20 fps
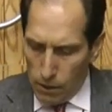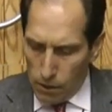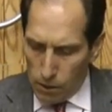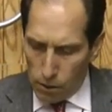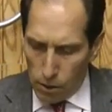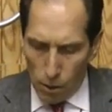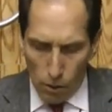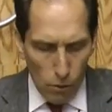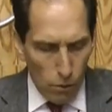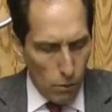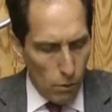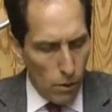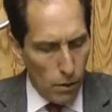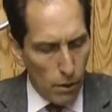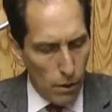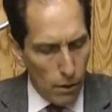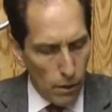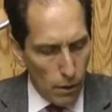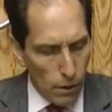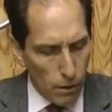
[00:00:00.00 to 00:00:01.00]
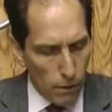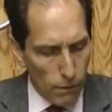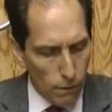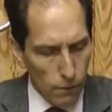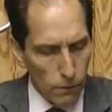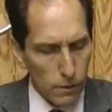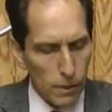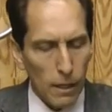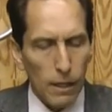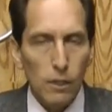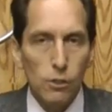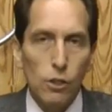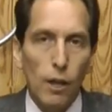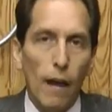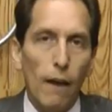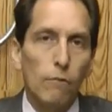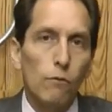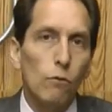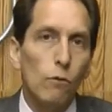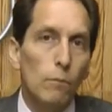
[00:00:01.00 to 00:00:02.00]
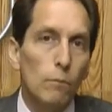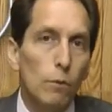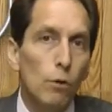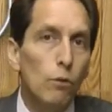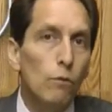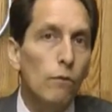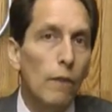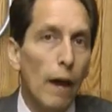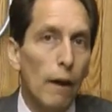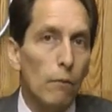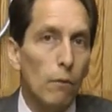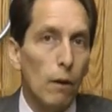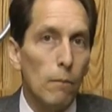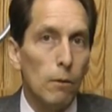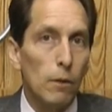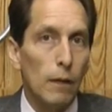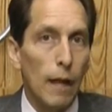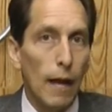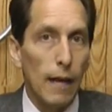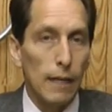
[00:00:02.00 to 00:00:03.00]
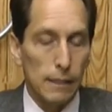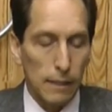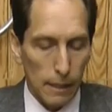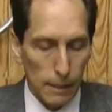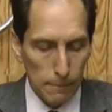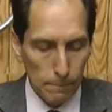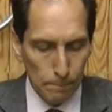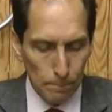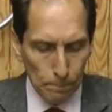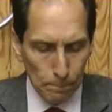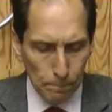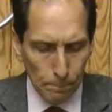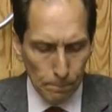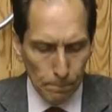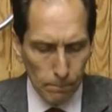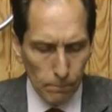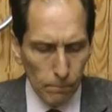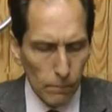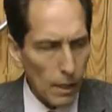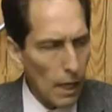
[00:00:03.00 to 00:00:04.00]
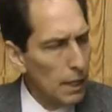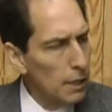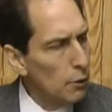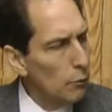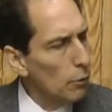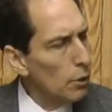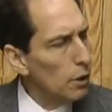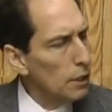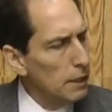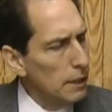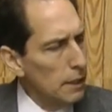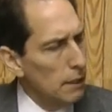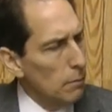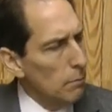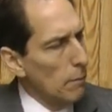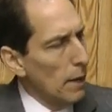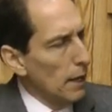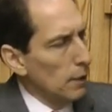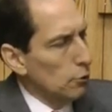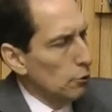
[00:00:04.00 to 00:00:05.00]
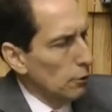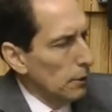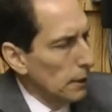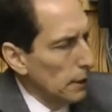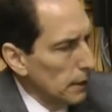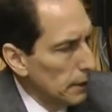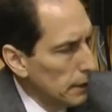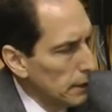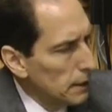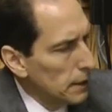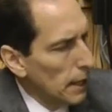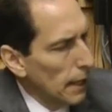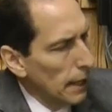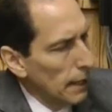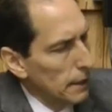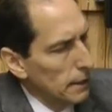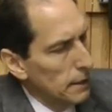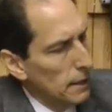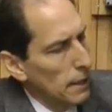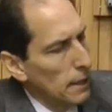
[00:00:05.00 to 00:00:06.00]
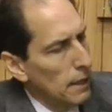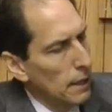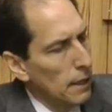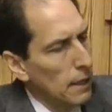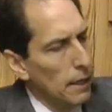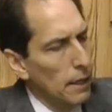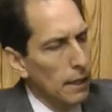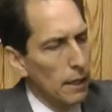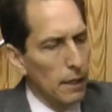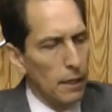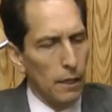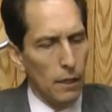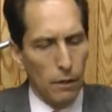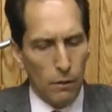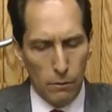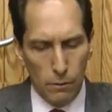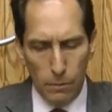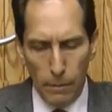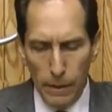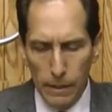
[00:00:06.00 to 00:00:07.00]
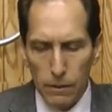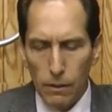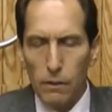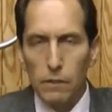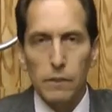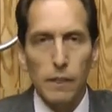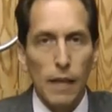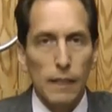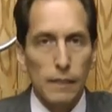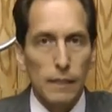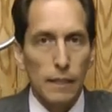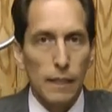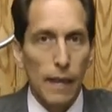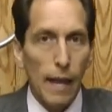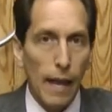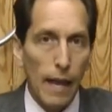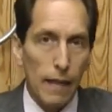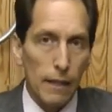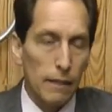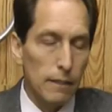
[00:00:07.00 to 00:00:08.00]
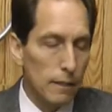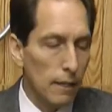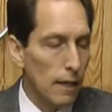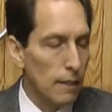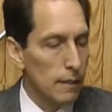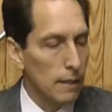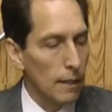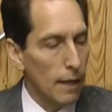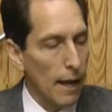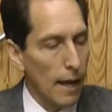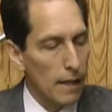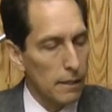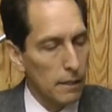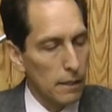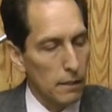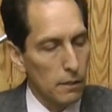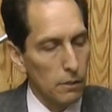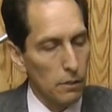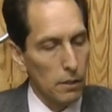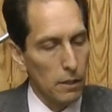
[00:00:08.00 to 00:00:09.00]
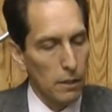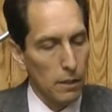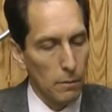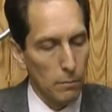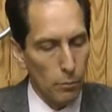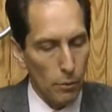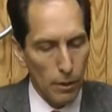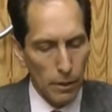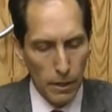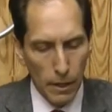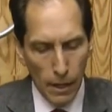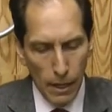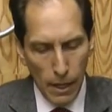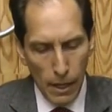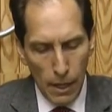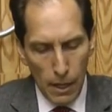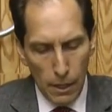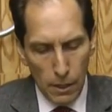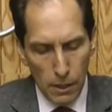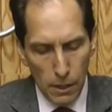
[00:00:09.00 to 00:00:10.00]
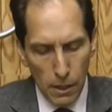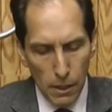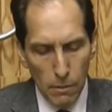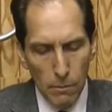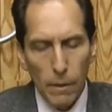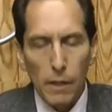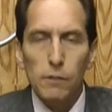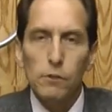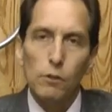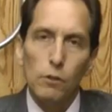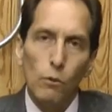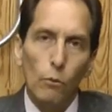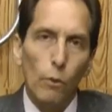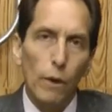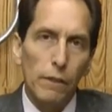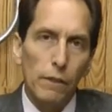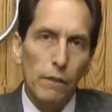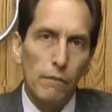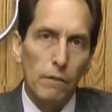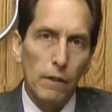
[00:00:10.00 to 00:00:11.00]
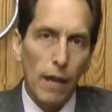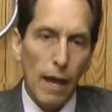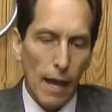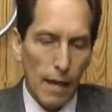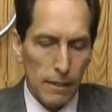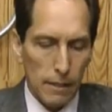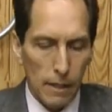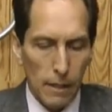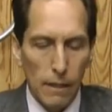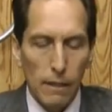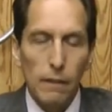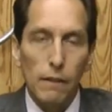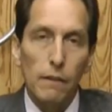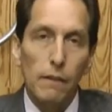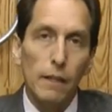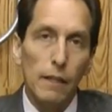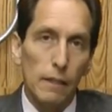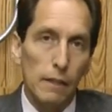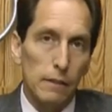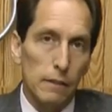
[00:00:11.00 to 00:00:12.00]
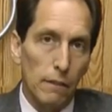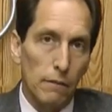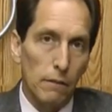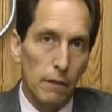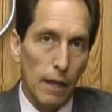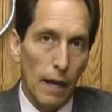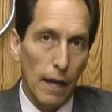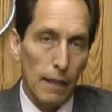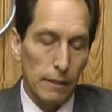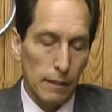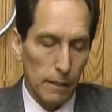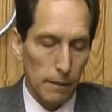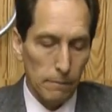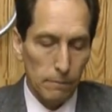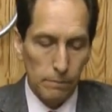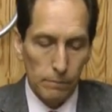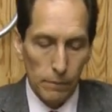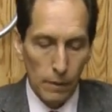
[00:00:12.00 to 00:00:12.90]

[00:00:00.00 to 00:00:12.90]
So the first thing is you have to remove that rubber gasket, and you really need to measure it. In this case, you know, it depends on the size of the can, the size of the gasket you'll end up with. You need to measure the width of the gasket and the thickness of the gasket.